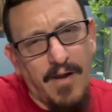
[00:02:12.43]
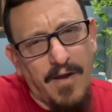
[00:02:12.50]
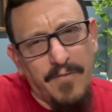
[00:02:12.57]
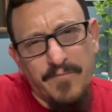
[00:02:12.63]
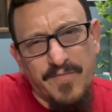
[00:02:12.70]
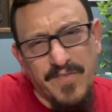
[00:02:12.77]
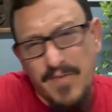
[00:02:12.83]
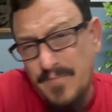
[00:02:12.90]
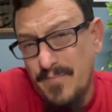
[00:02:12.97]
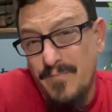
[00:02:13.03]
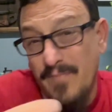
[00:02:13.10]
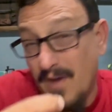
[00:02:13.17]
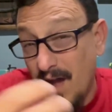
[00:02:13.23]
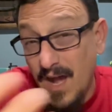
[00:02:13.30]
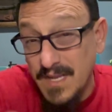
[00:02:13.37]
for
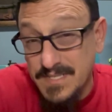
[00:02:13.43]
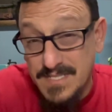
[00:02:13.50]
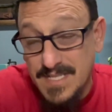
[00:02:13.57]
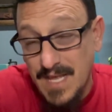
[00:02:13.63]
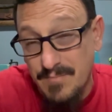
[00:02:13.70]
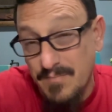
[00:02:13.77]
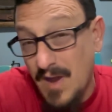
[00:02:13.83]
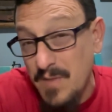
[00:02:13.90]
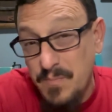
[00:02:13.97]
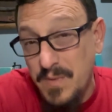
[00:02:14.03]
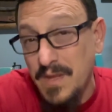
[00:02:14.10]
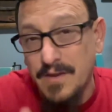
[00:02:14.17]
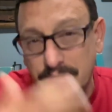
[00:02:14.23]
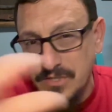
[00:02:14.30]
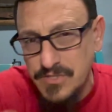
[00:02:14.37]
us that might be
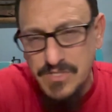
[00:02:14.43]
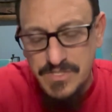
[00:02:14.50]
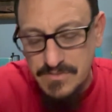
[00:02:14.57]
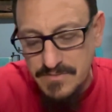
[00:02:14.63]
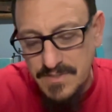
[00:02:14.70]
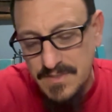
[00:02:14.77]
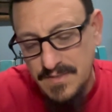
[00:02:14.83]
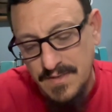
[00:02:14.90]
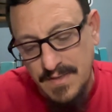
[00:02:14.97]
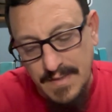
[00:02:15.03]
used to it,